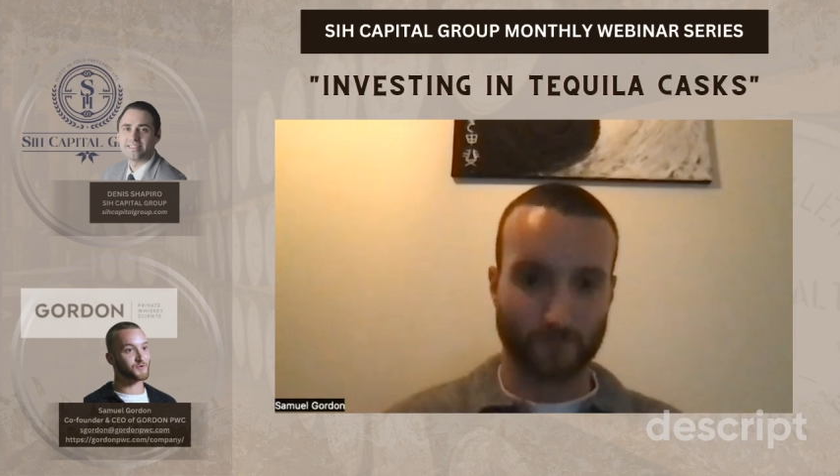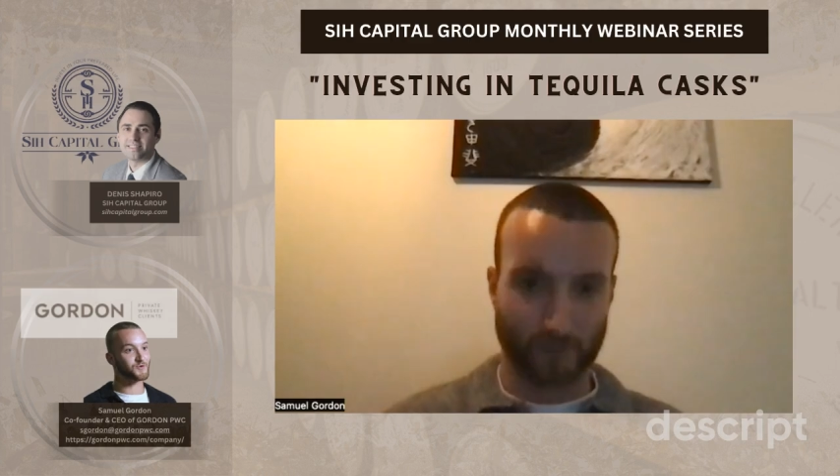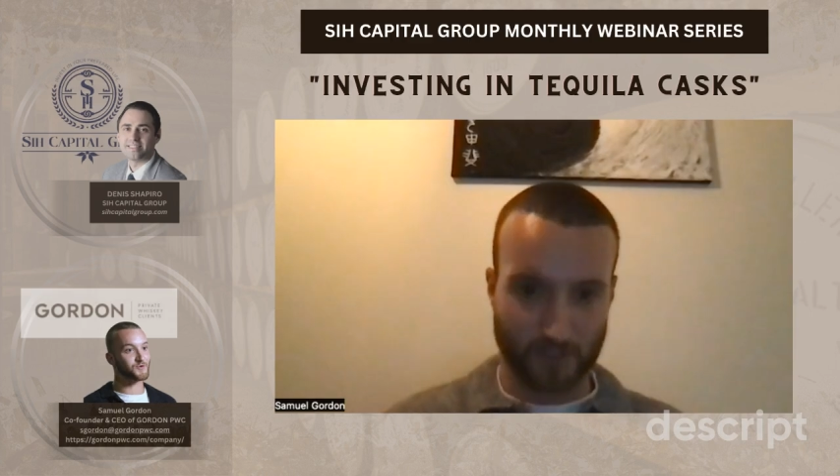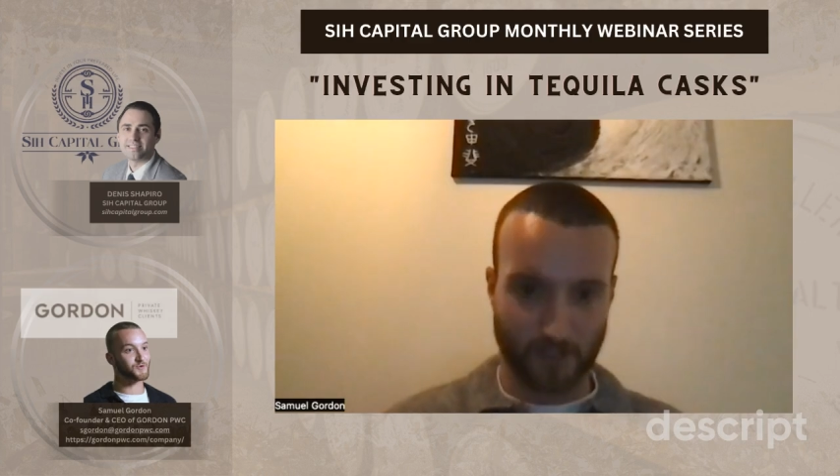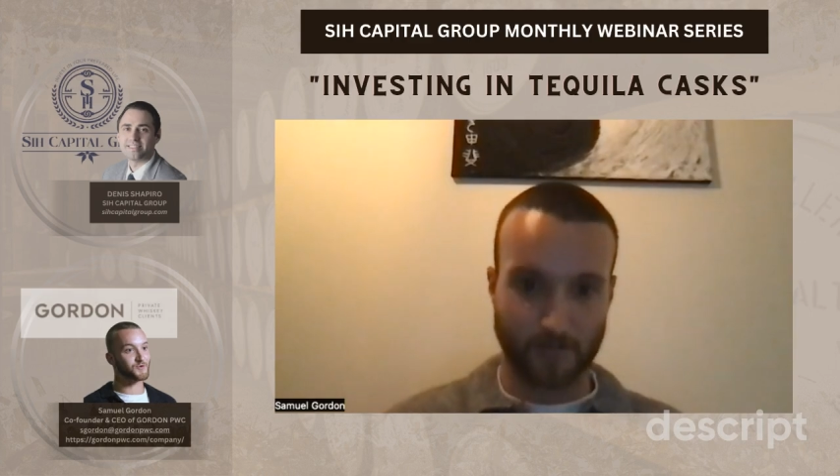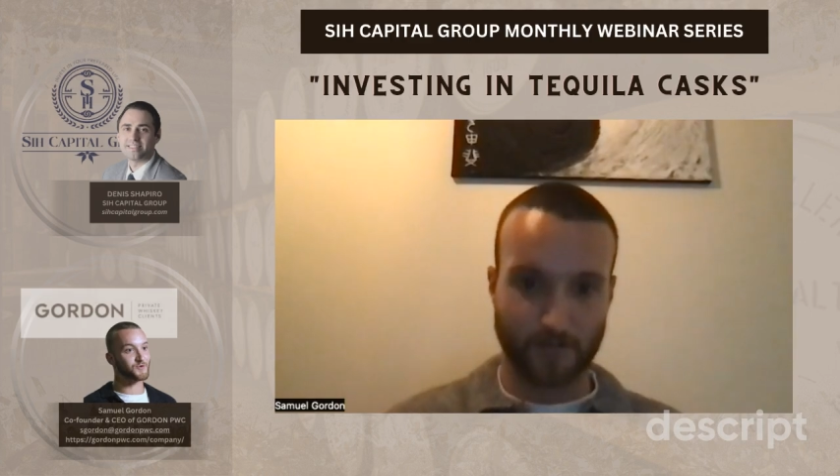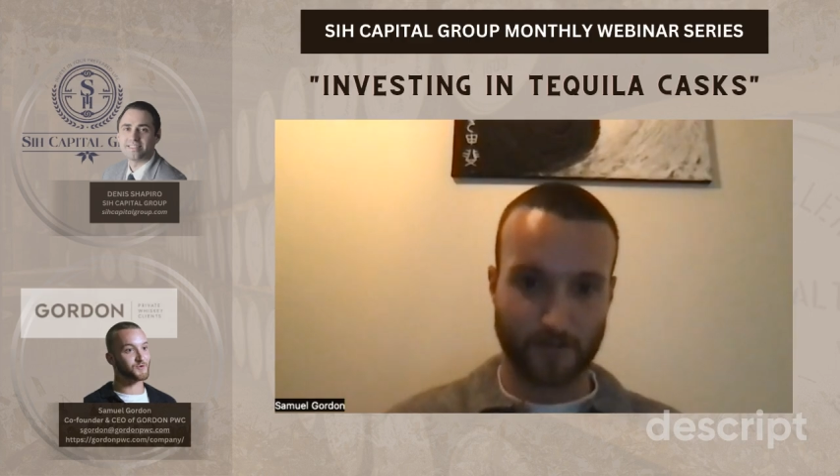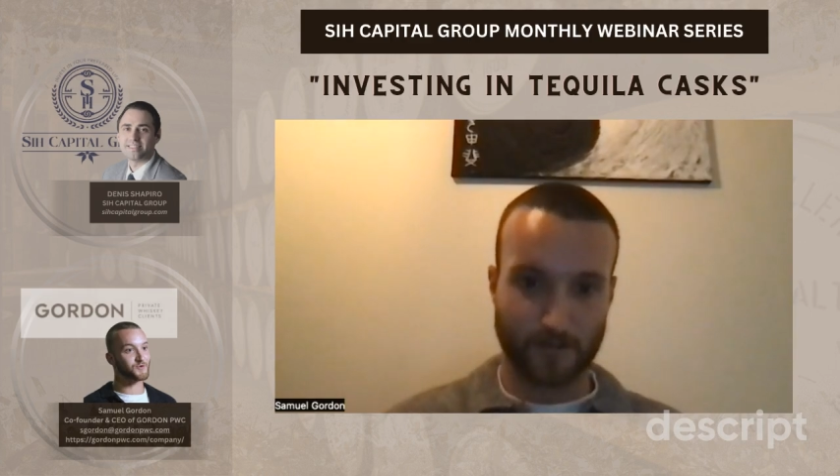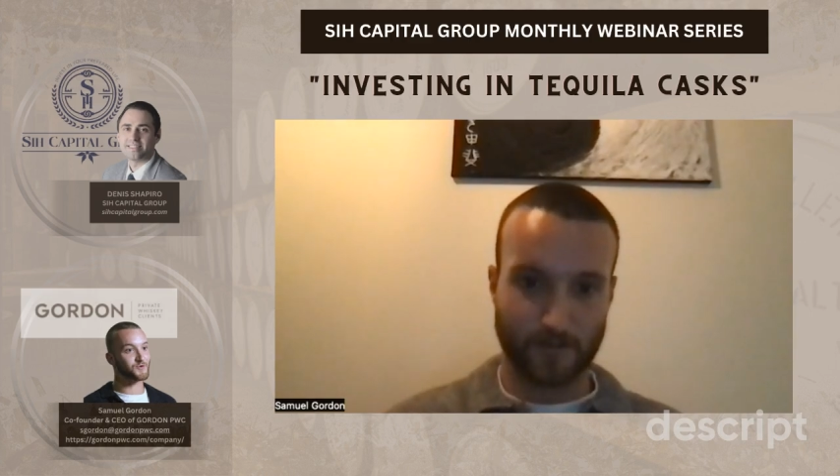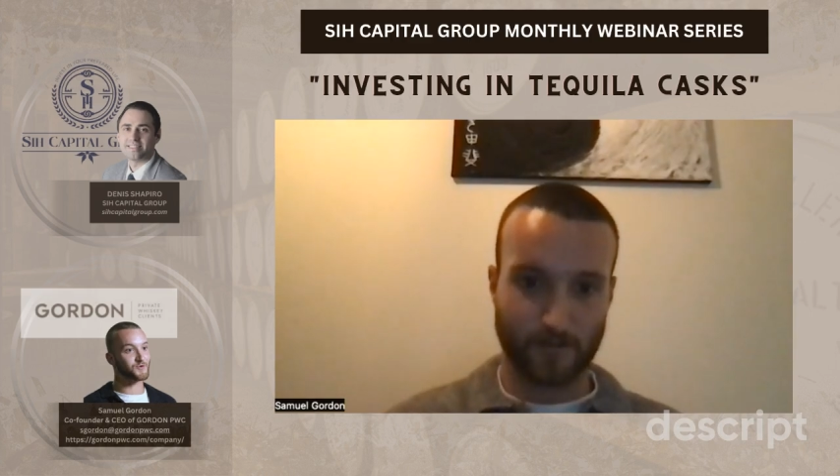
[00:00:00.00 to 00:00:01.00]

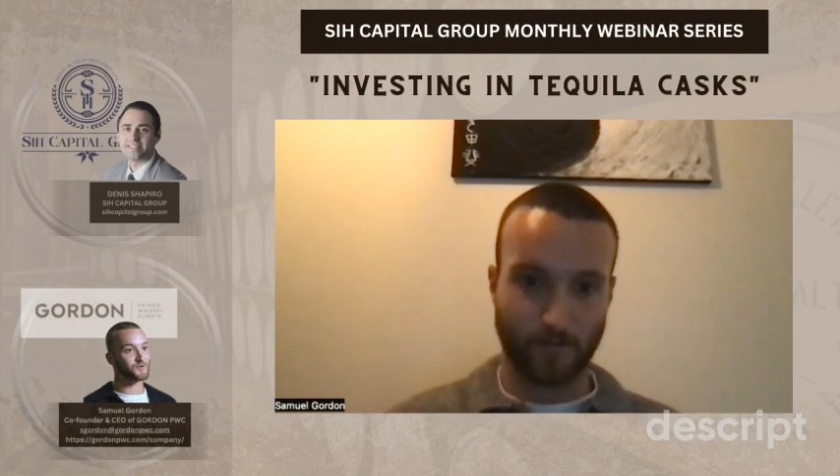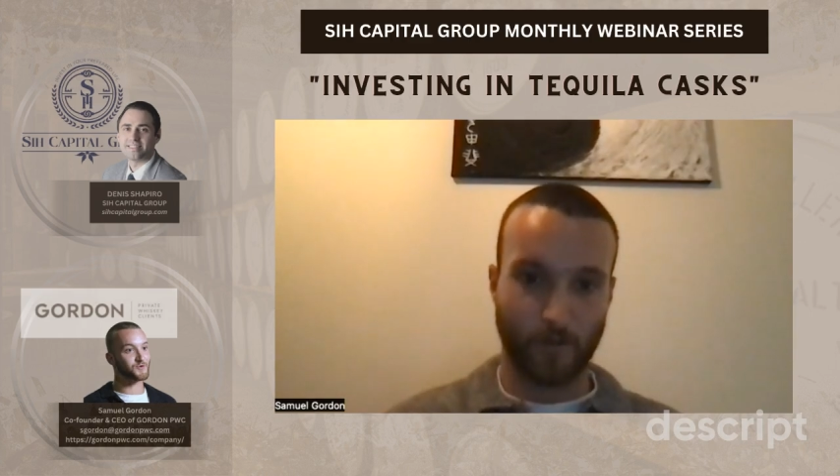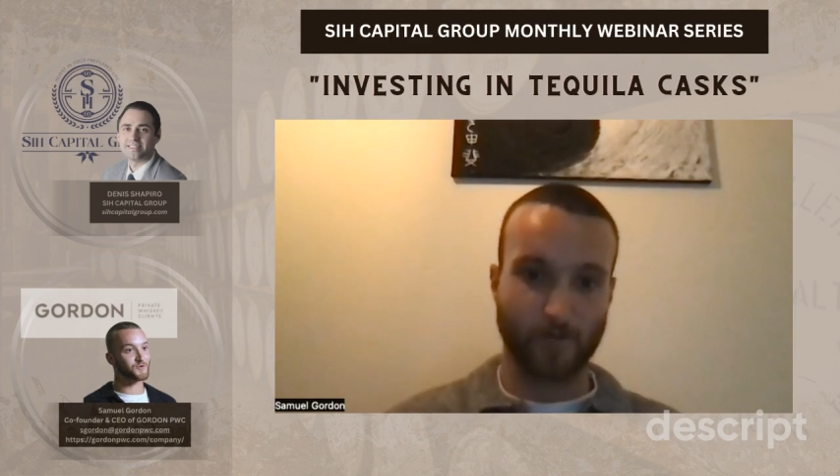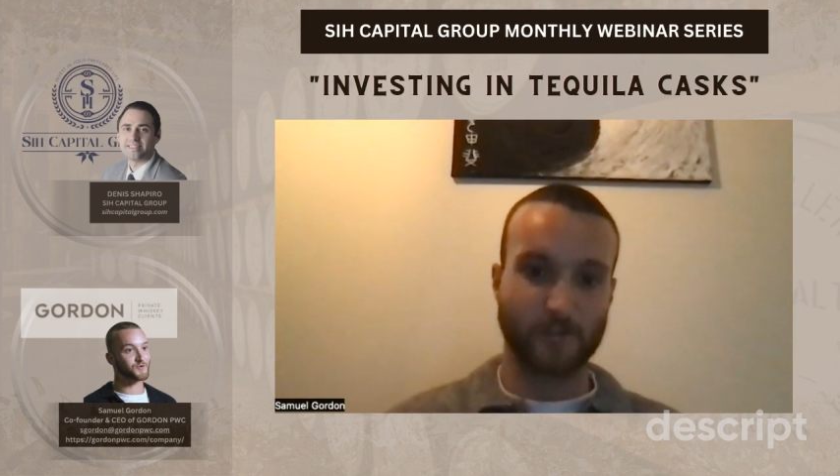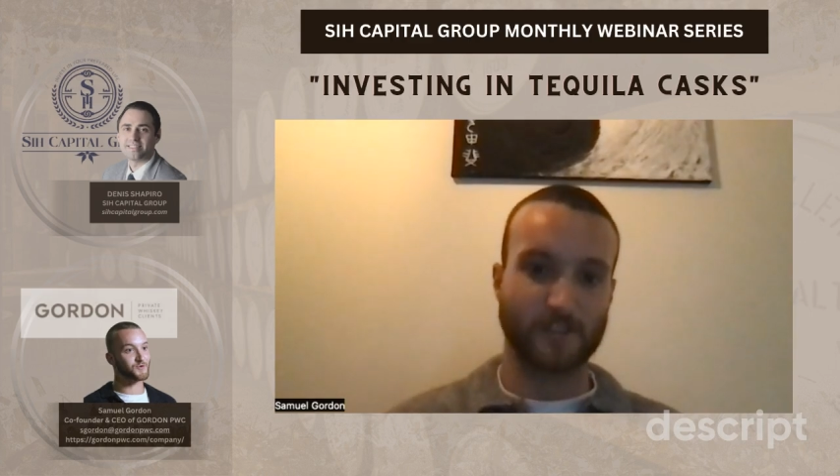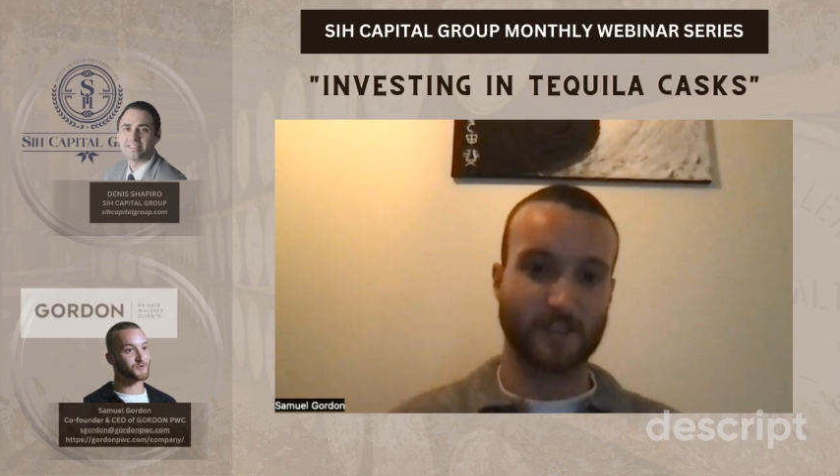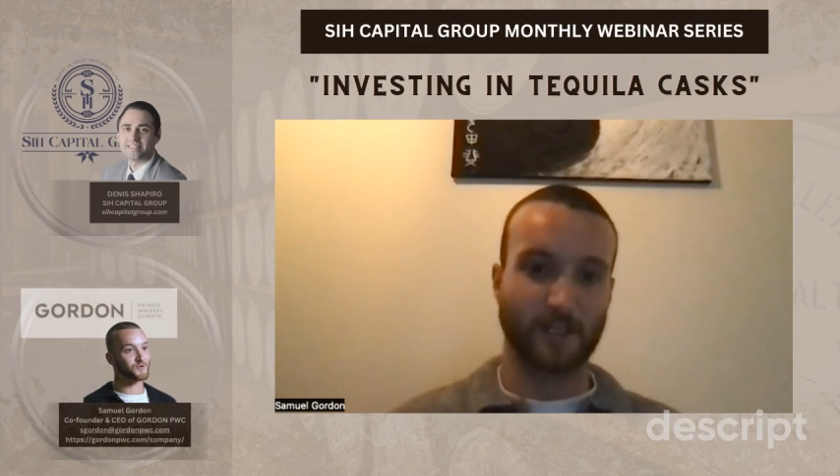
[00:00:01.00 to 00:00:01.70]
returns whilst it's still